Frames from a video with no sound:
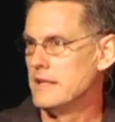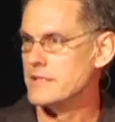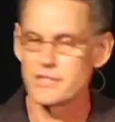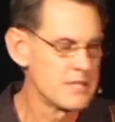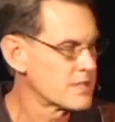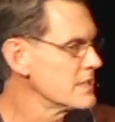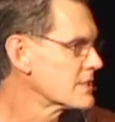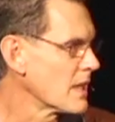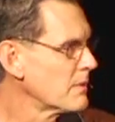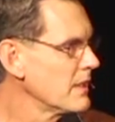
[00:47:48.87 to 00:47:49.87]
she'd see
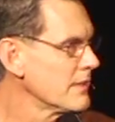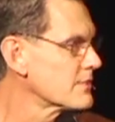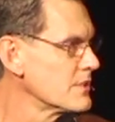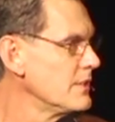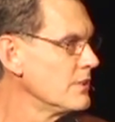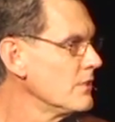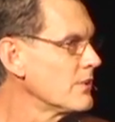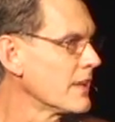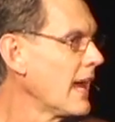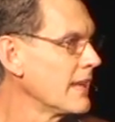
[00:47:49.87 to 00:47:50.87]
somebody that she knew
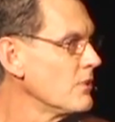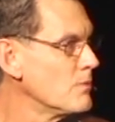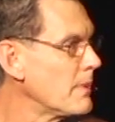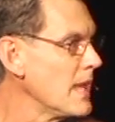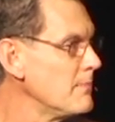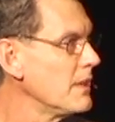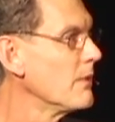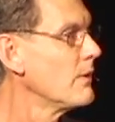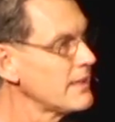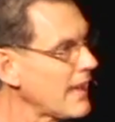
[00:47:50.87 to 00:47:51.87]
that had a new baby
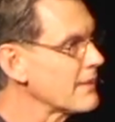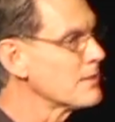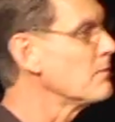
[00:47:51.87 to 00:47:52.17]
going down the